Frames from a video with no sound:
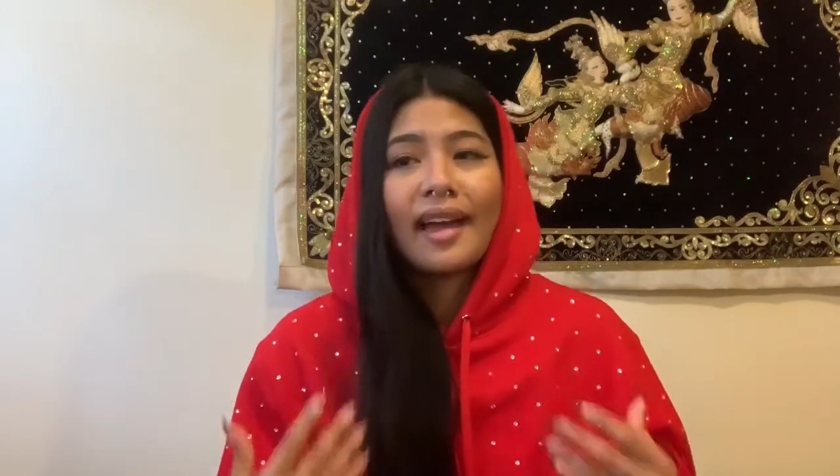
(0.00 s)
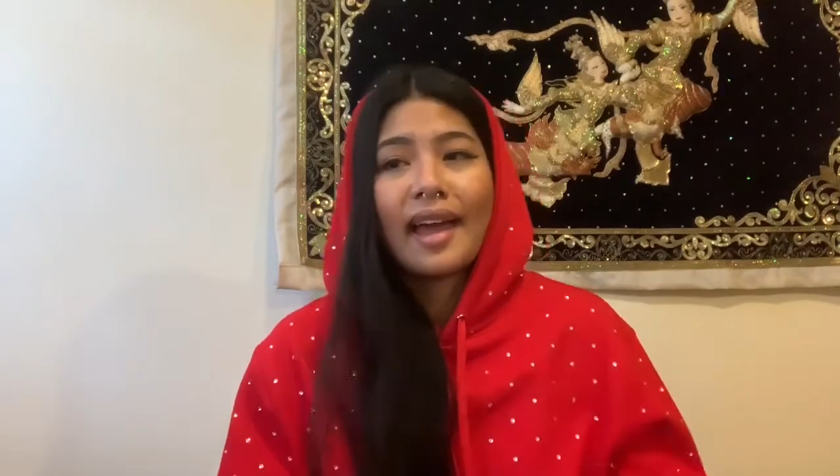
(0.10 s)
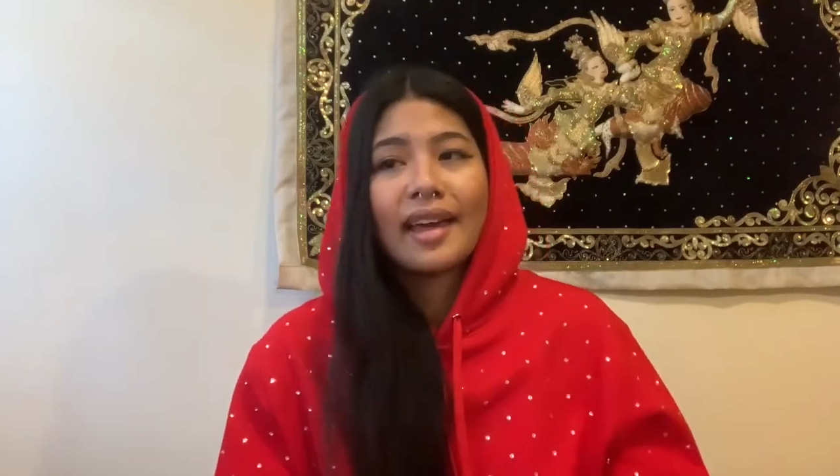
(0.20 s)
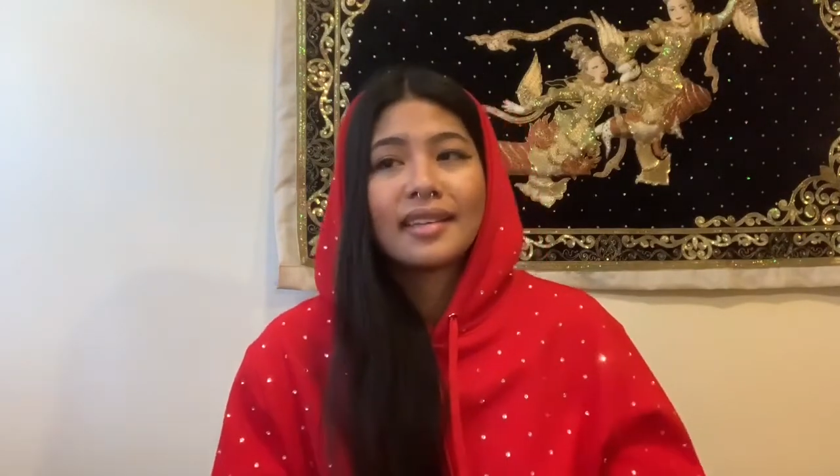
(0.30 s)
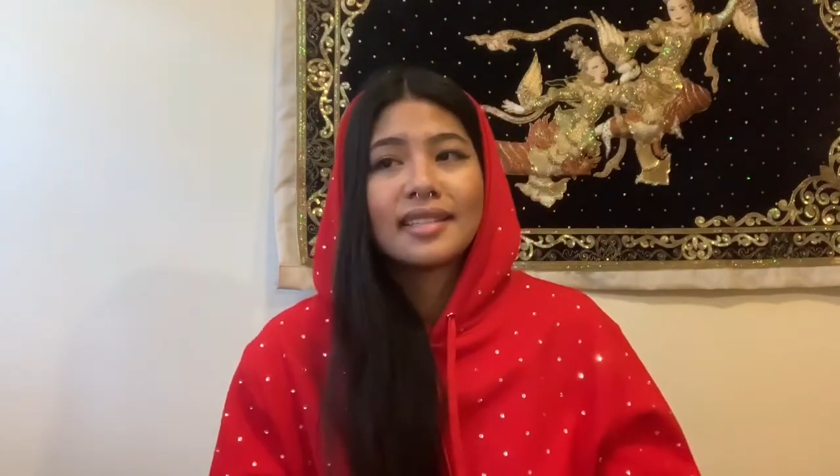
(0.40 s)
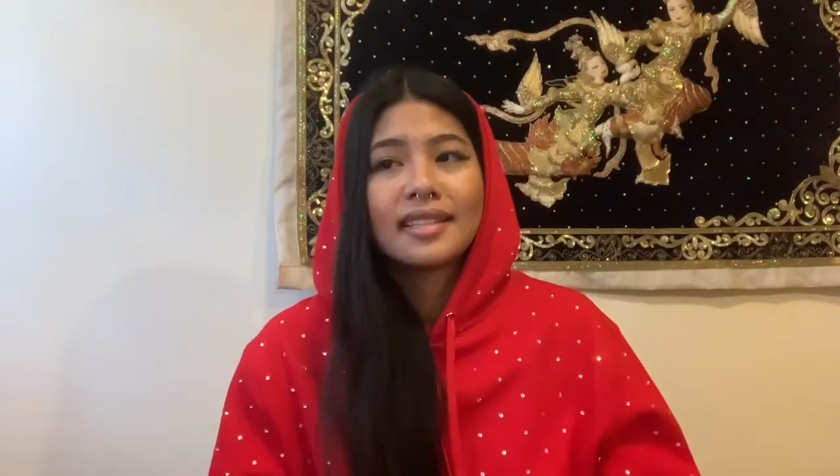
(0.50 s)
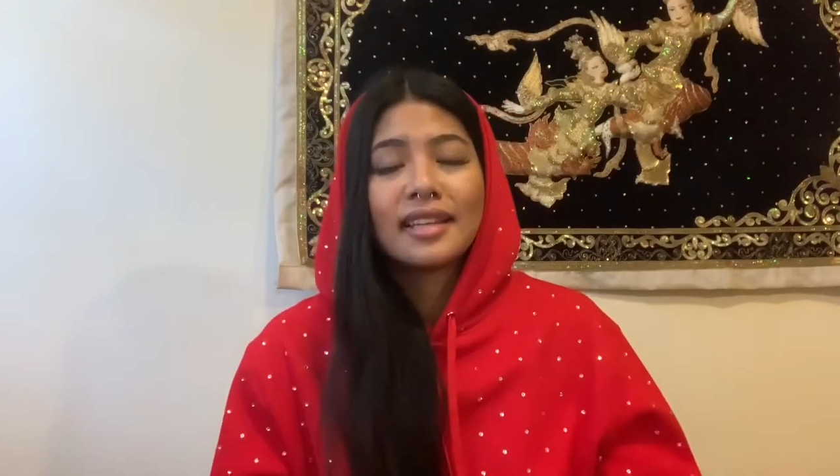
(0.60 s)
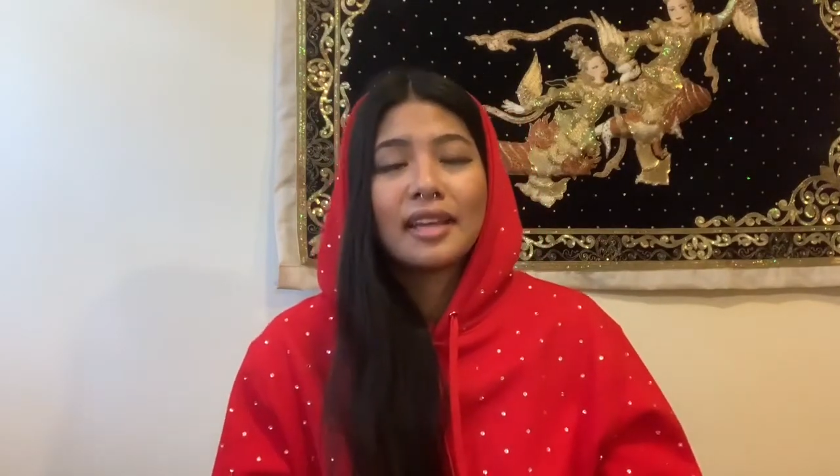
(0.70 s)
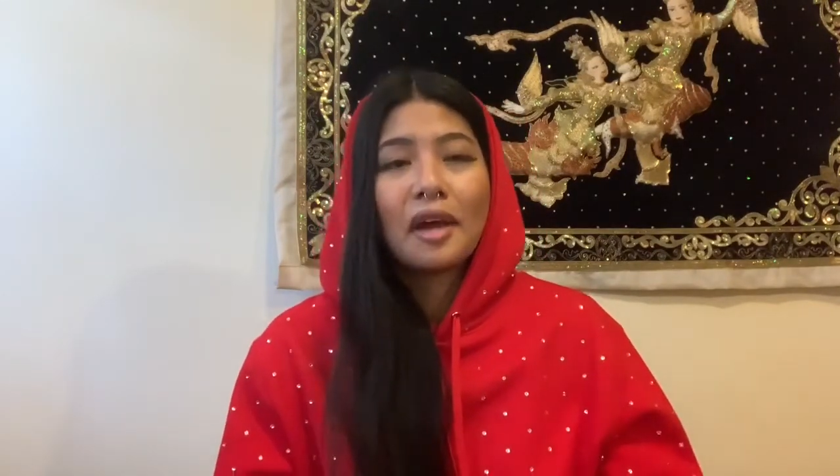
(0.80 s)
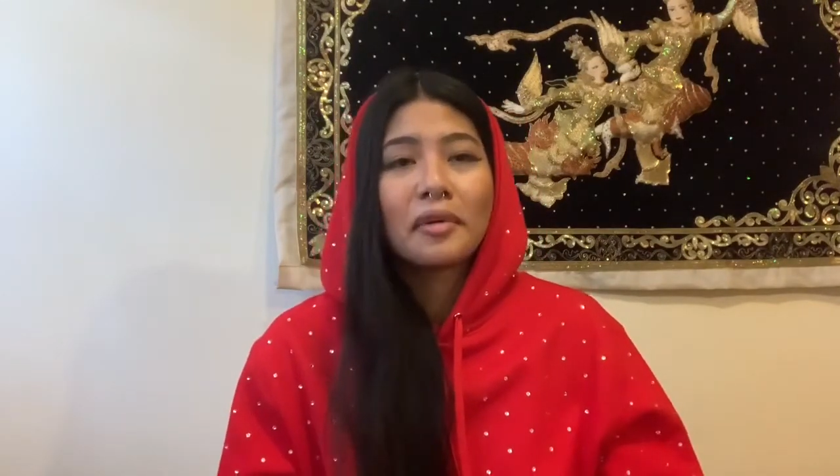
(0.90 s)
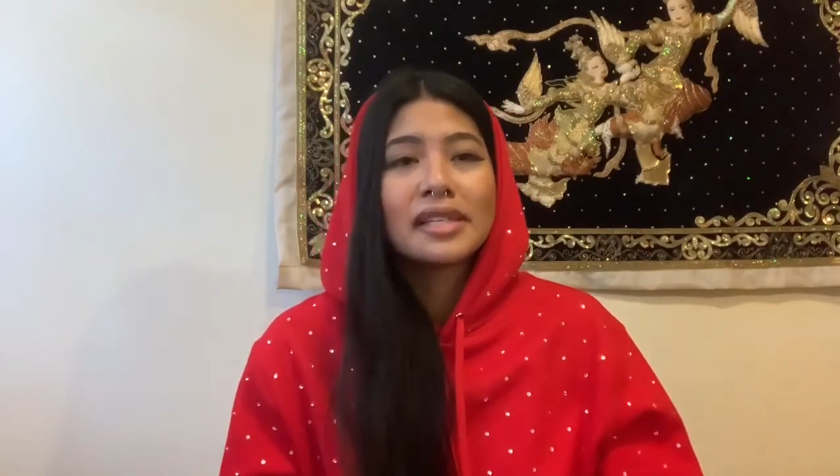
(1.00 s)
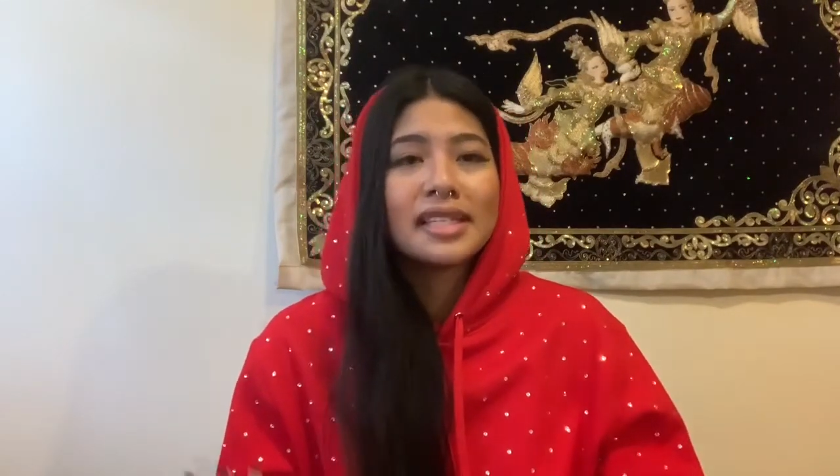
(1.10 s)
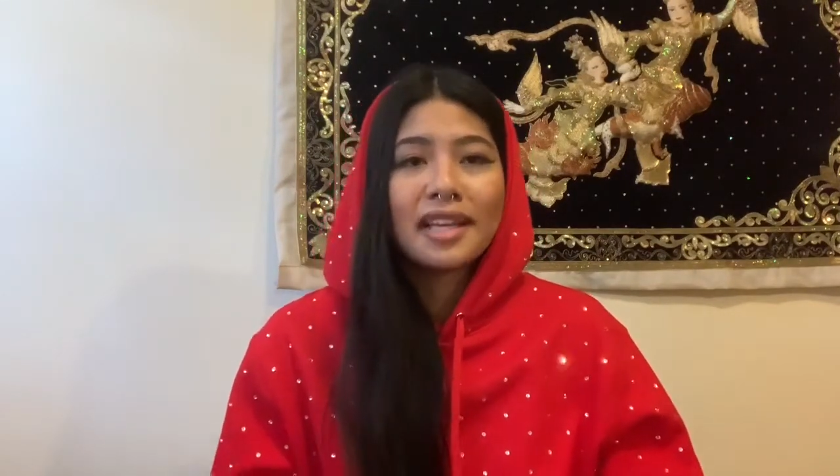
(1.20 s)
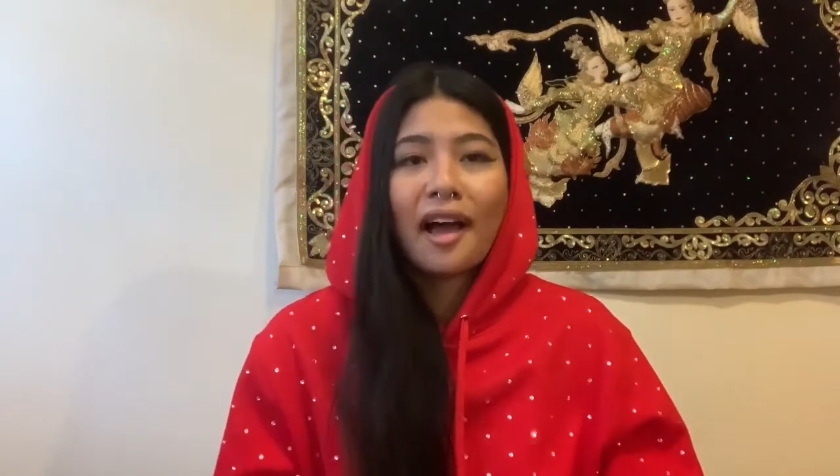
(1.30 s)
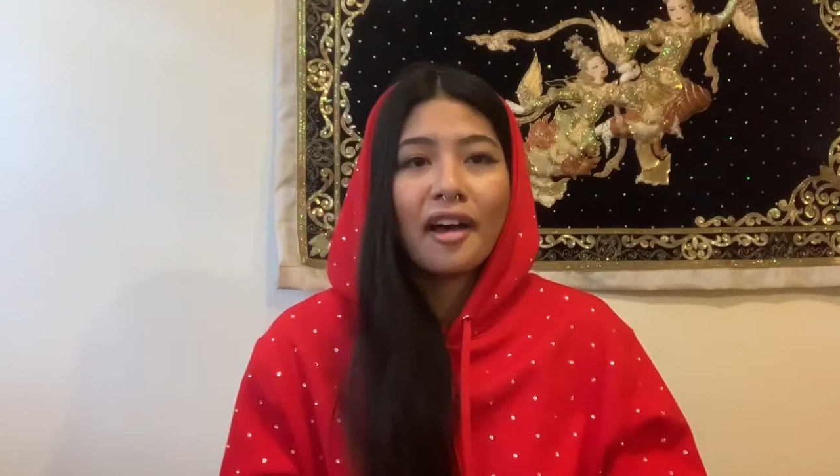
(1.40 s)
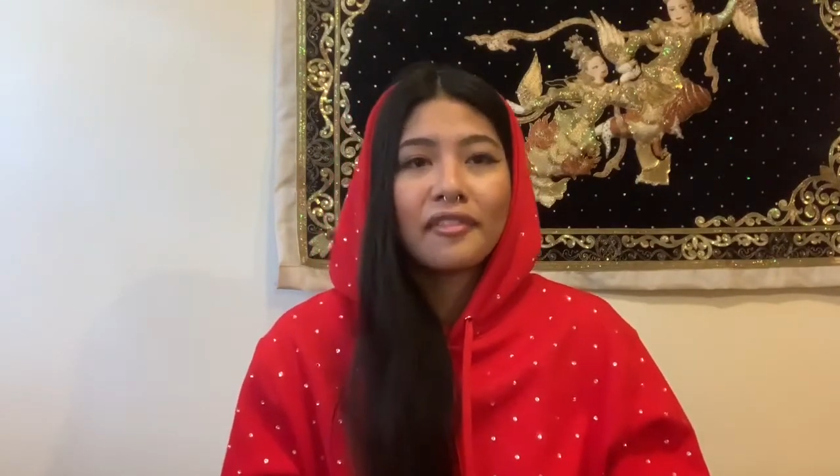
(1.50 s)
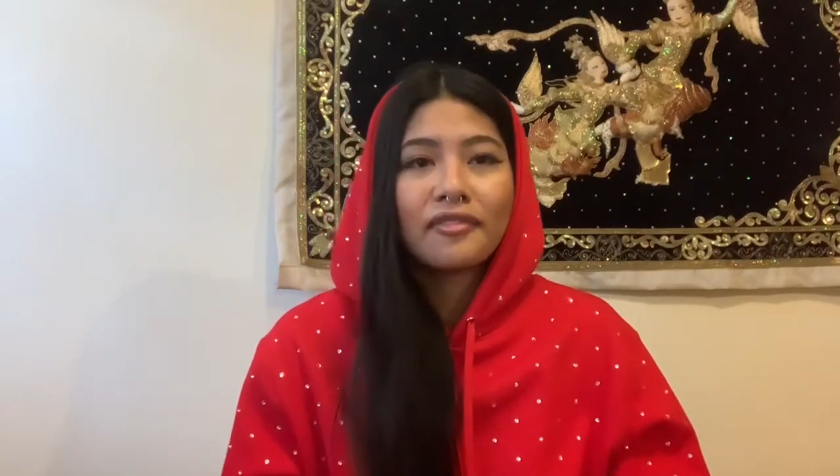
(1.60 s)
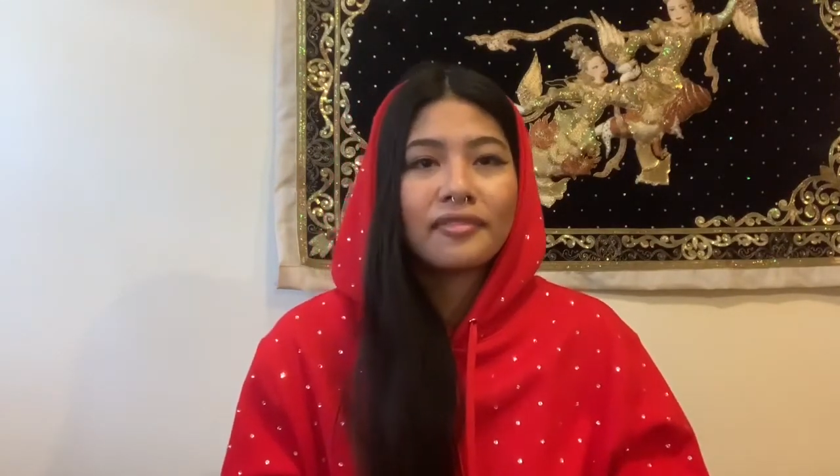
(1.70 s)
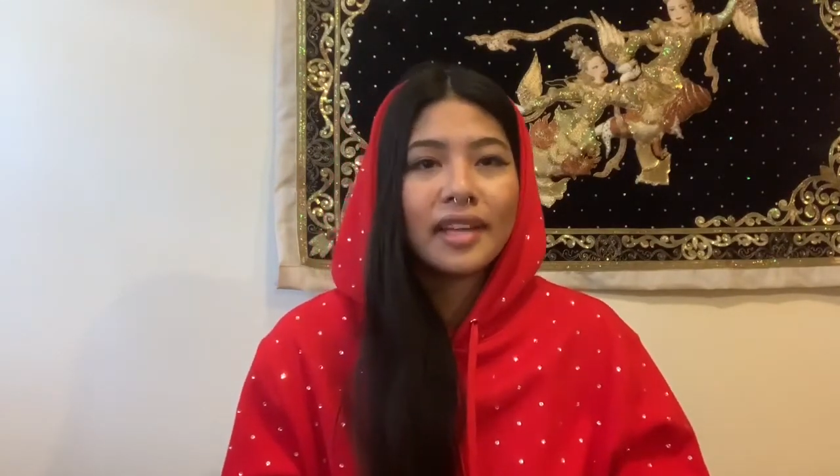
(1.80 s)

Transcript: and it was tough,